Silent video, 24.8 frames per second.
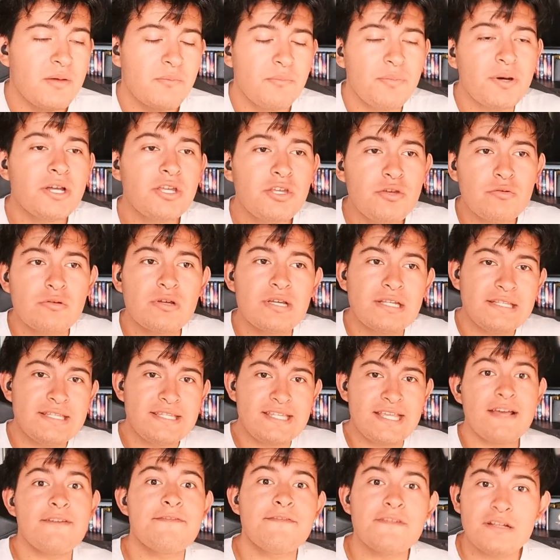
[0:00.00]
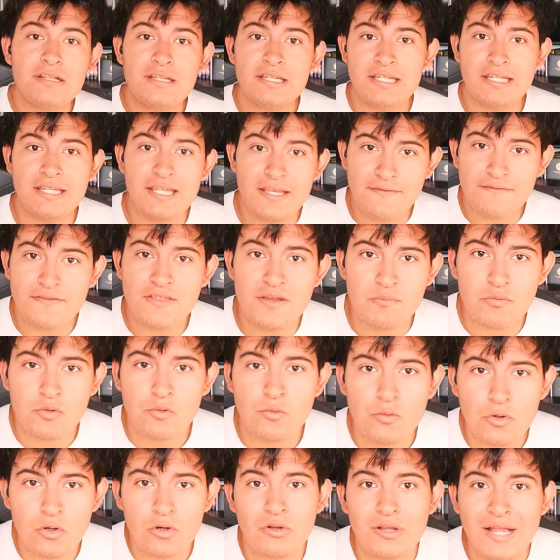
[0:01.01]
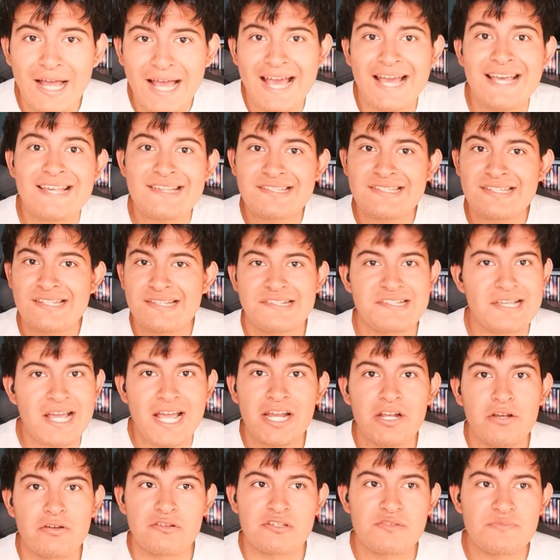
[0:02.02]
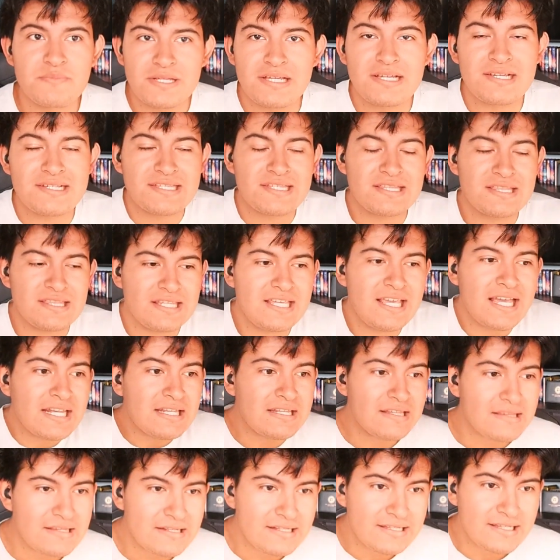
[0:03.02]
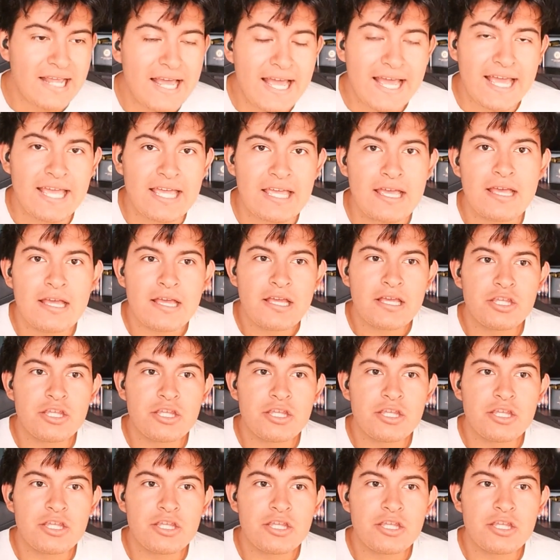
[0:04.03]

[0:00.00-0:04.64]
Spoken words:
But you can definitely give them a role as designers because at the end of the day,